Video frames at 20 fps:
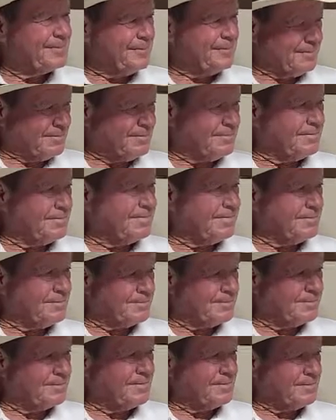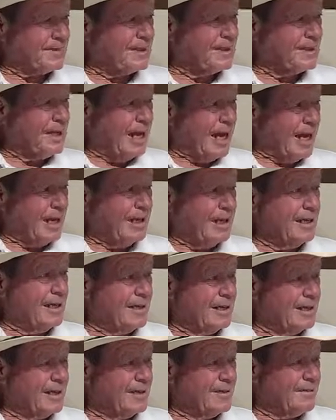You know, it's just,
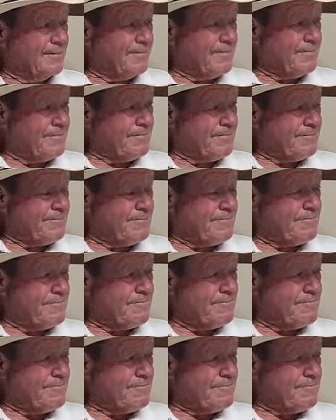everything's like this now.